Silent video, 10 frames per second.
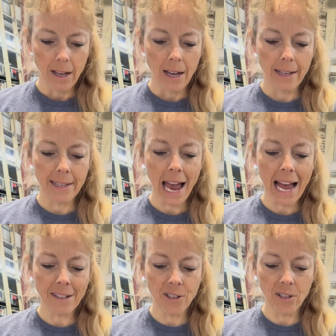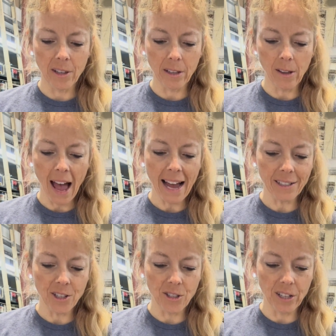Attach the latch
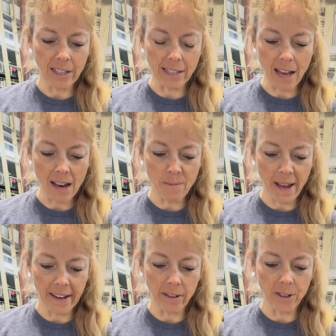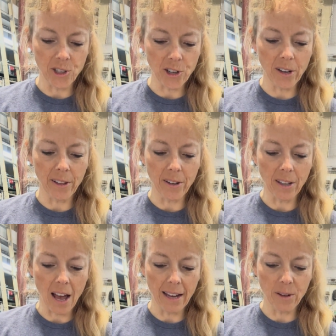to the side panel, ensuring they're
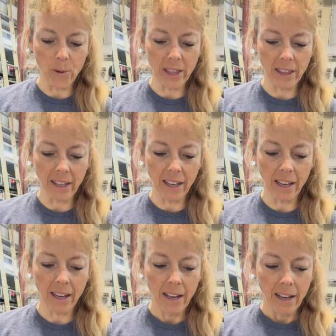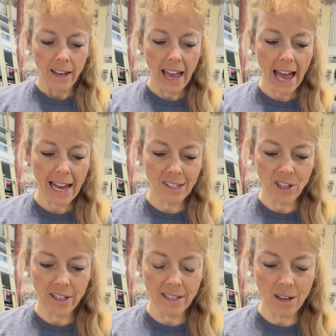aligned with the
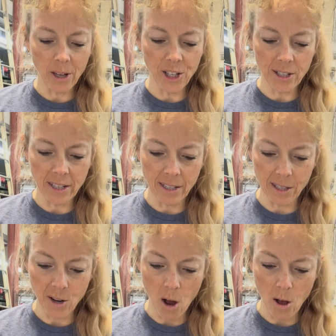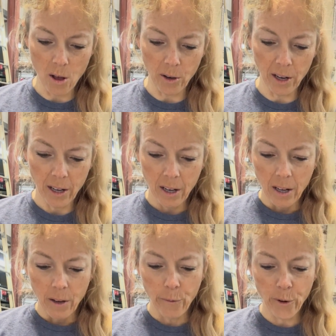catches that we just installed.
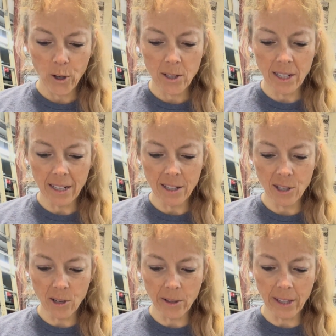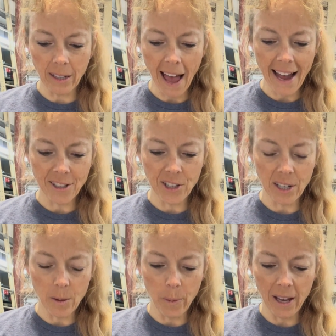First, insert the latch into
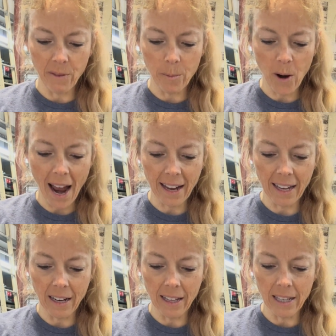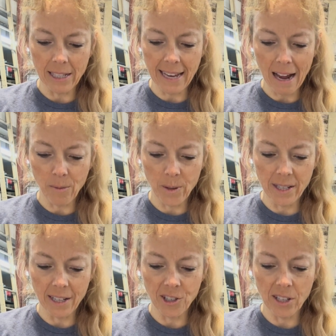the pivot bracket. In the down
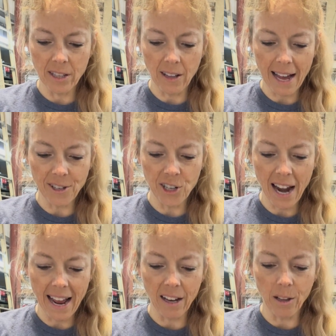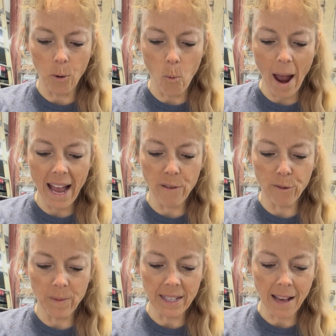position, the latch should angle away
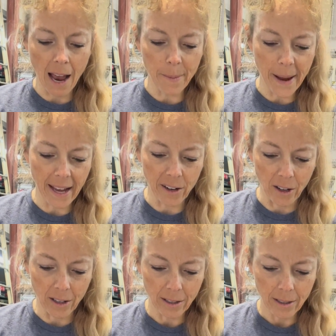from the side panel.